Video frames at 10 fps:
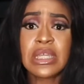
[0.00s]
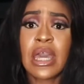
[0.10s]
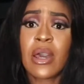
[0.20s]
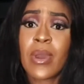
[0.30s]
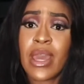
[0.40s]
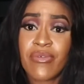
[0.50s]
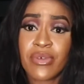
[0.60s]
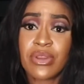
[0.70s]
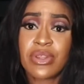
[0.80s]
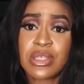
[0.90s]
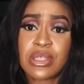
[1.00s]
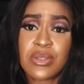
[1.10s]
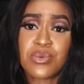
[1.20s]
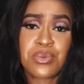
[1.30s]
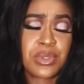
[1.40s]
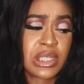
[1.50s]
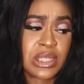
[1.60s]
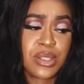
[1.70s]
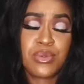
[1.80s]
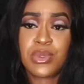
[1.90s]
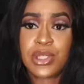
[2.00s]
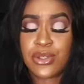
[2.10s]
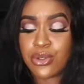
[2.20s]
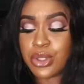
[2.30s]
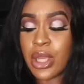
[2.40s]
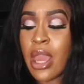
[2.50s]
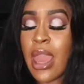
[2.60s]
However, this is really, really good.